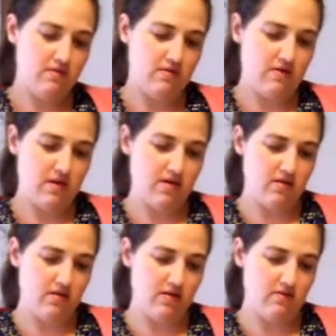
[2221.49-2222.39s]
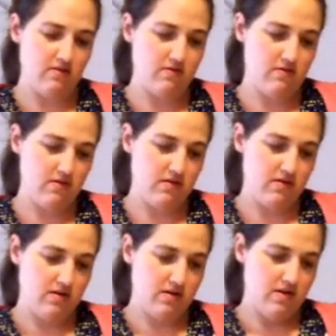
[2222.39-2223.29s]
It's not looking
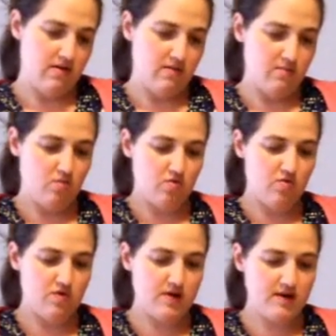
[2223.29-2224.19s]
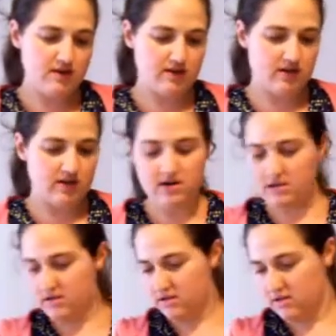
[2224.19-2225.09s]

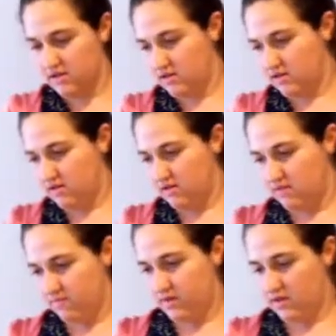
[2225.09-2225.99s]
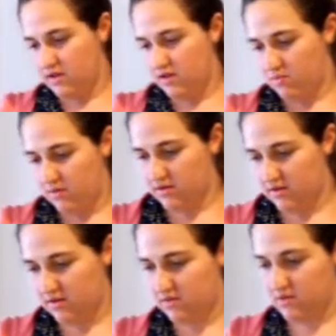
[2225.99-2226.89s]
pretty. I'll put
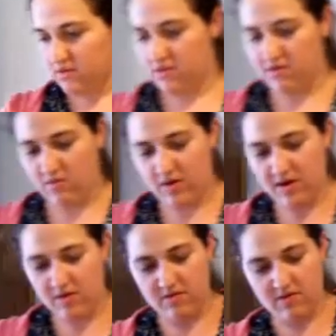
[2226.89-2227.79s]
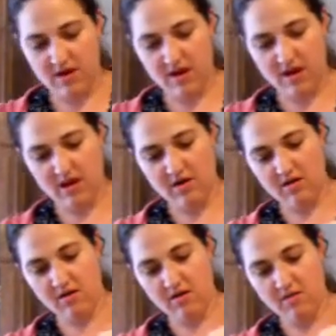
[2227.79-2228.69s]
this on this white one right
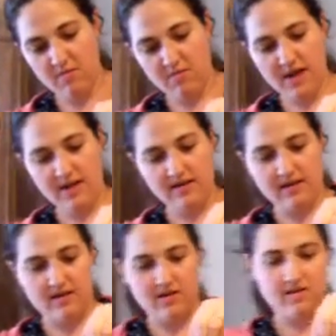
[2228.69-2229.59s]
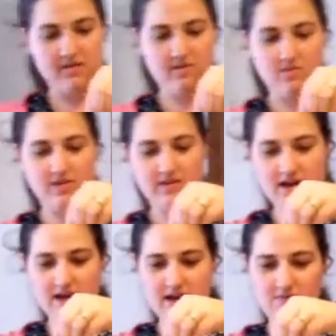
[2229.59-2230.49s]
here. Basically, this is what's
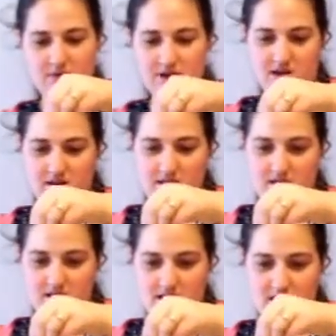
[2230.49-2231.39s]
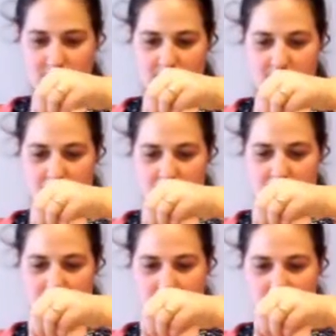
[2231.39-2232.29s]
gonna happen. And
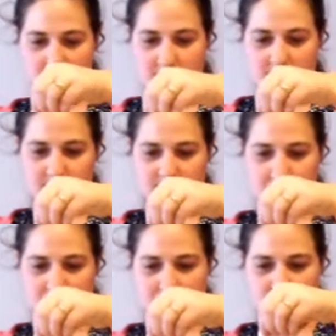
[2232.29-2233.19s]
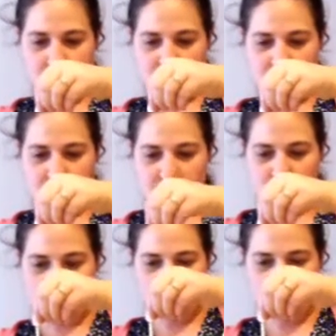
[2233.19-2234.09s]
then it's gonna stick here, and I'm
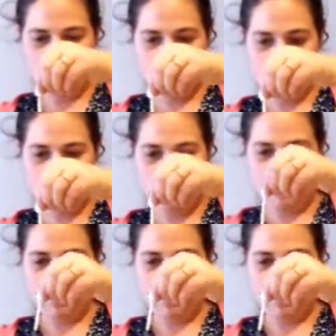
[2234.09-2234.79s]
gonna pull